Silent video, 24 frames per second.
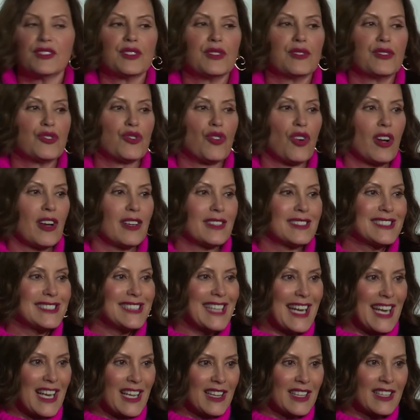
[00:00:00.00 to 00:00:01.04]
to draw
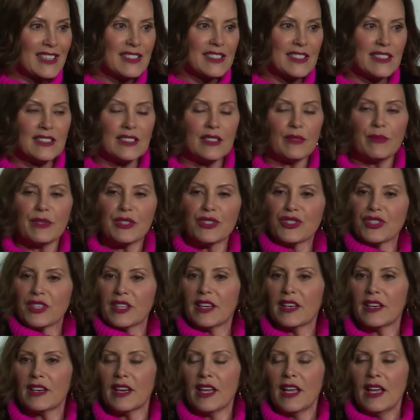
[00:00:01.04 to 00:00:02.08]
talent into
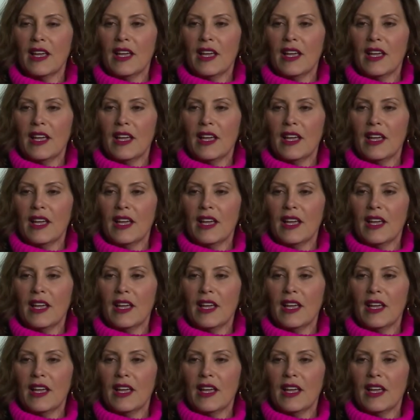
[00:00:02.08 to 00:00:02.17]
Michigan.